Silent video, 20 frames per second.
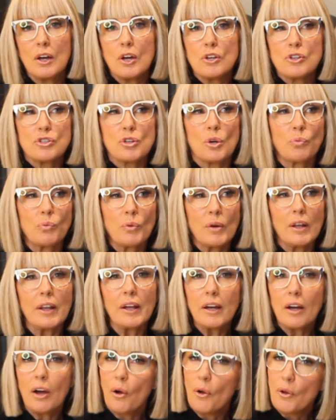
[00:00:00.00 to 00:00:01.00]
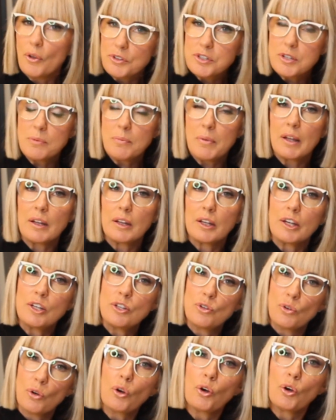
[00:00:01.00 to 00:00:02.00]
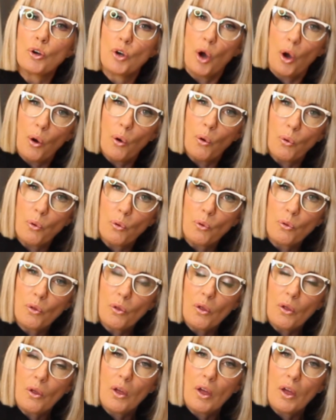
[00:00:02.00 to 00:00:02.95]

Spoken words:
So really, ultimately, your goal